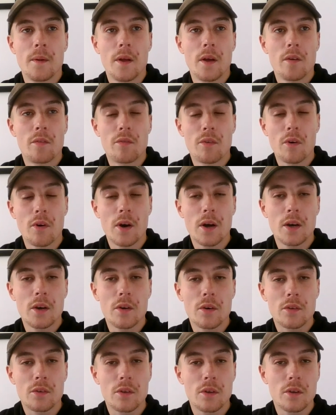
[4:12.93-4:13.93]
her forehand
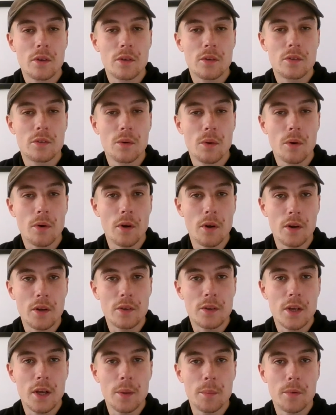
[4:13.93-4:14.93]
looked so good
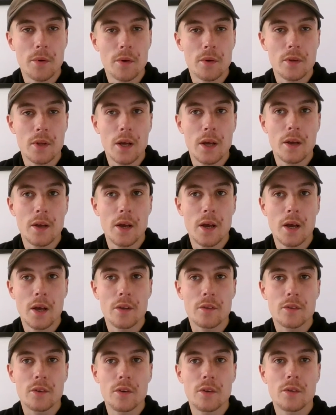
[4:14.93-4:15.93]
today, Boulter,
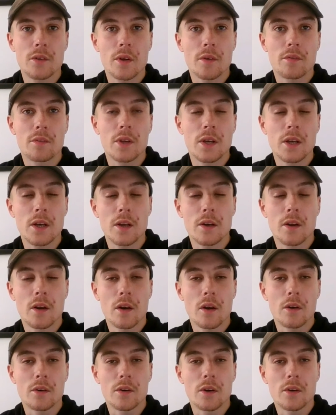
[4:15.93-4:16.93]
as good as I've seen it in a
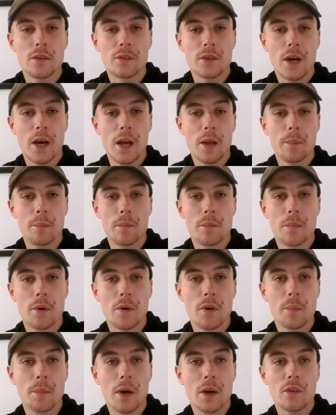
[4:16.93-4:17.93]
long, long time,
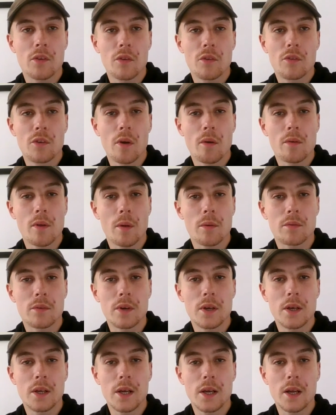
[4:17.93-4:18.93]
probably back since
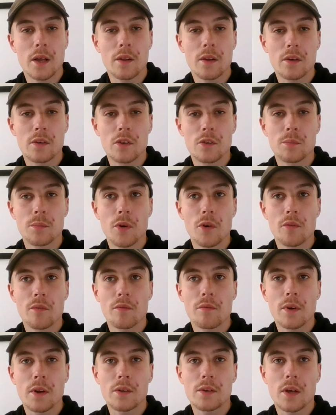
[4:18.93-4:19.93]
2018. I think she's moving
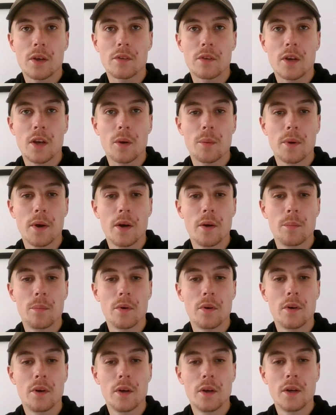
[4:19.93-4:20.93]
fantastically well,
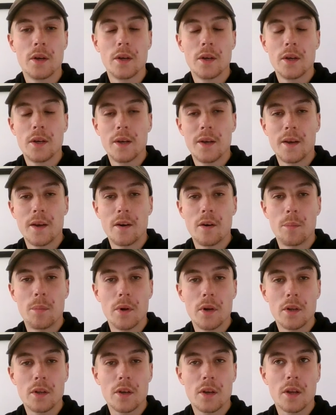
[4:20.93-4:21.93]
but her
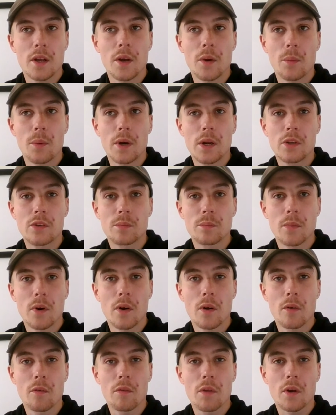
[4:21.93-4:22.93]
ability to hit winners from
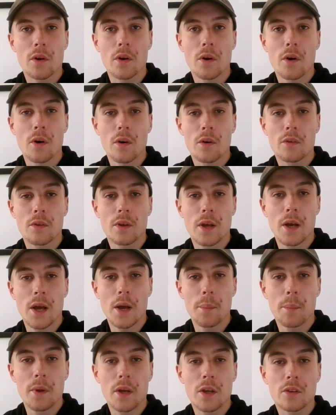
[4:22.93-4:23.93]
all over the court
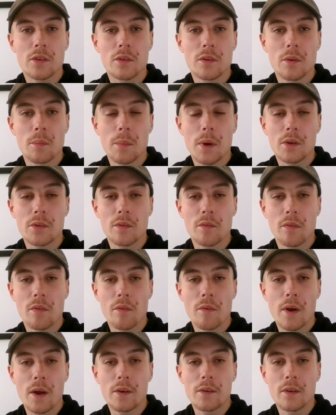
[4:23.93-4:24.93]
makes her a massive
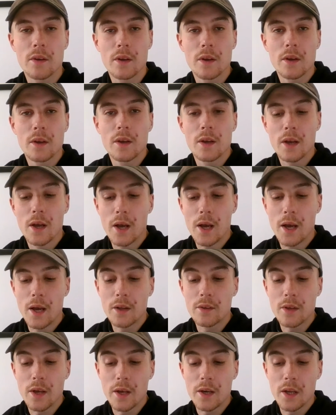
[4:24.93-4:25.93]
threat
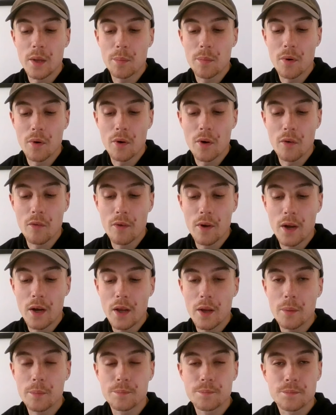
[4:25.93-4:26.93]
to any opponent,
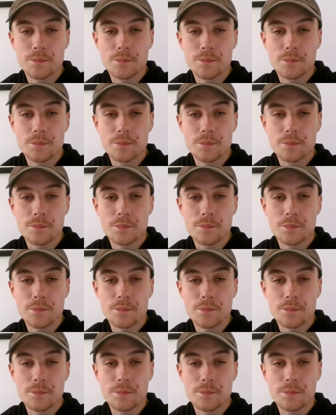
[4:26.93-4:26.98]
really.